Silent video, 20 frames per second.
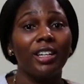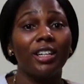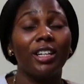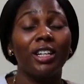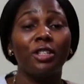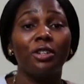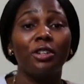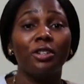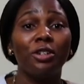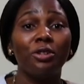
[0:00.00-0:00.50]

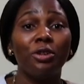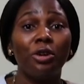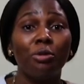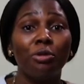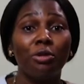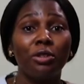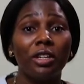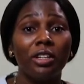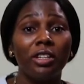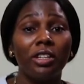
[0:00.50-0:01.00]
sudden
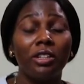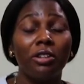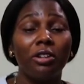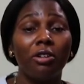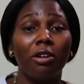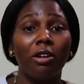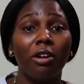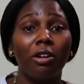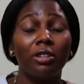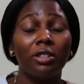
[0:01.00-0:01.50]

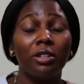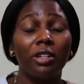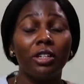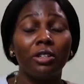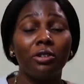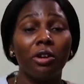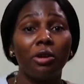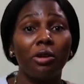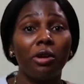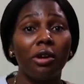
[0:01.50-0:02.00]

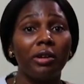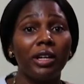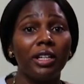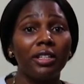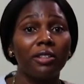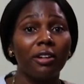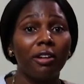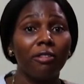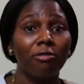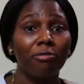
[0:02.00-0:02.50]

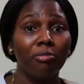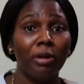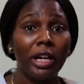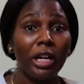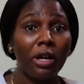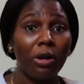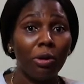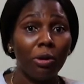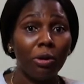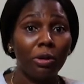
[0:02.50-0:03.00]
occurrence of
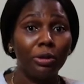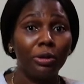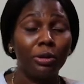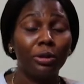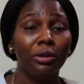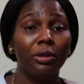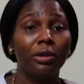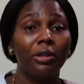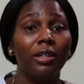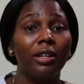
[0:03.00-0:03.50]
being cold,
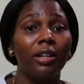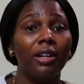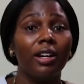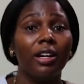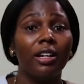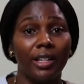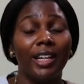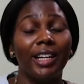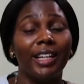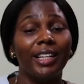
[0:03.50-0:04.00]

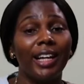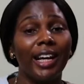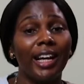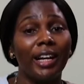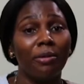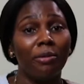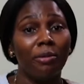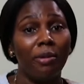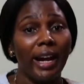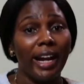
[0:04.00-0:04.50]

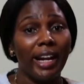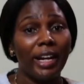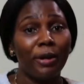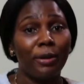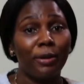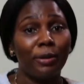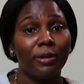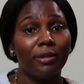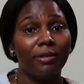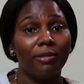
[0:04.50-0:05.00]
then
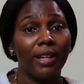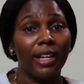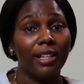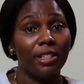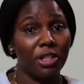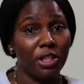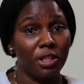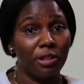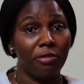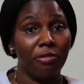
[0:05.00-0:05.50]
rigor, that's
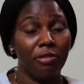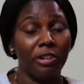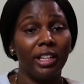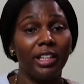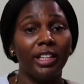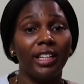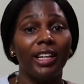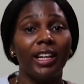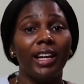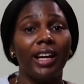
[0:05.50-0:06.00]

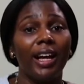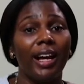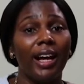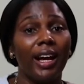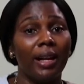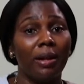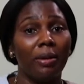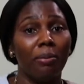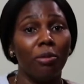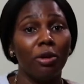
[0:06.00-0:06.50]
shivering,
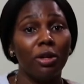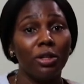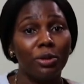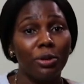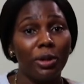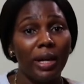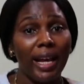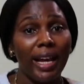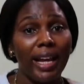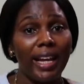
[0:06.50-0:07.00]

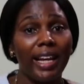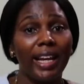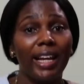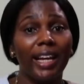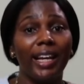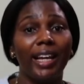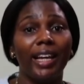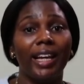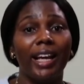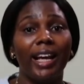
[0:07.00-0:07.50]
muscle ache,
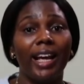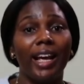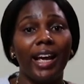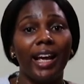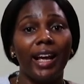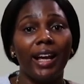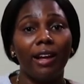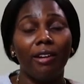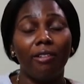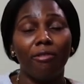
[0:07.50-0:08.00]

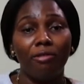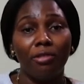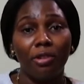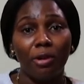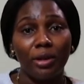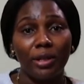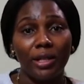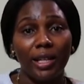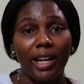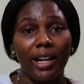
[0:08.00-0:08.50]

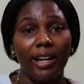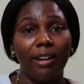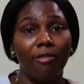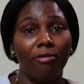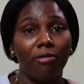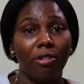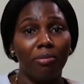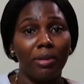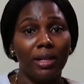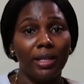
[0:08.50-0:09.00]
nausea,
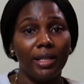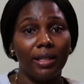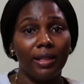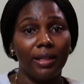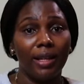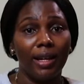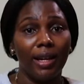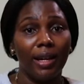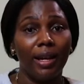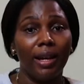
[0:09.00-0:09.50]
vomiting.
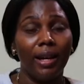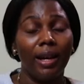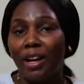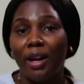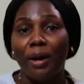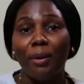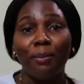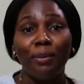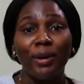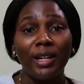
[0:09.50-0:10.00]

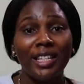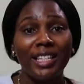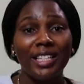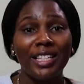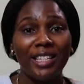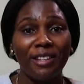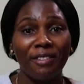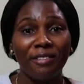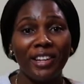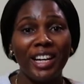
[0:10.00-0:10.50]
But the
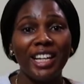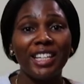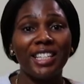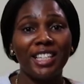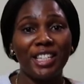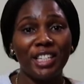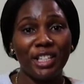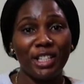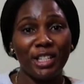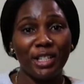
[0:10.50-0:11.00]
severe
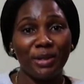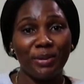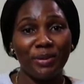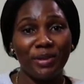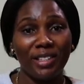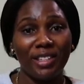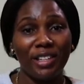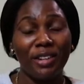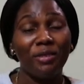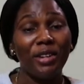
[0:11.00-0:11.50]

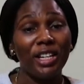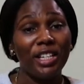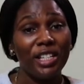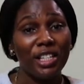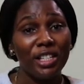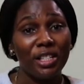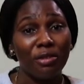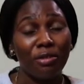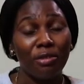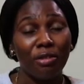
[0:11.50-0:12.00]
symptoms
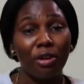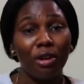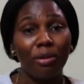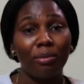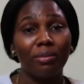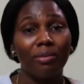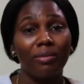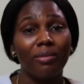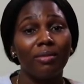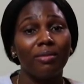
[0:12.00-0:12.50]
ranges
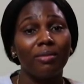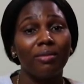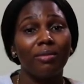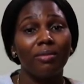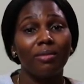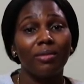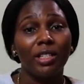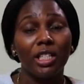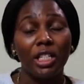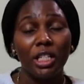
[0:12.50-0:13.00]
from
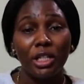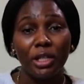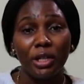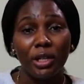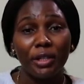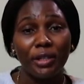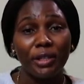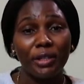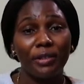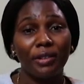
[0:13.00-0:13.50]

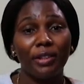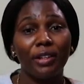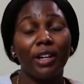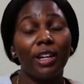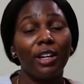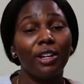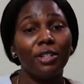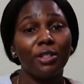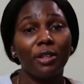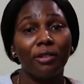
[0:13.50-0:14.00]
seizures,
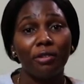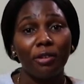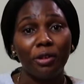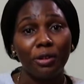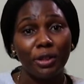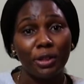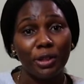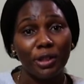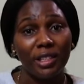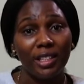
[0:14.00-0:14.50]
loss of
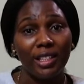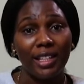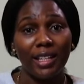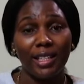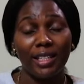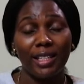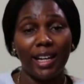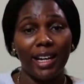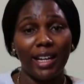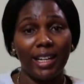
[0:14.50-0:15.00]

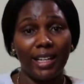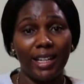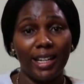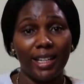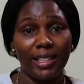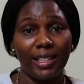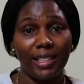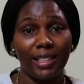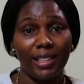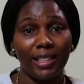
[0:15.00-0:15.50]
consciousness, and
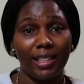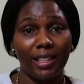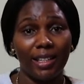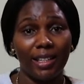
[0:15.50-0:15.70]
death.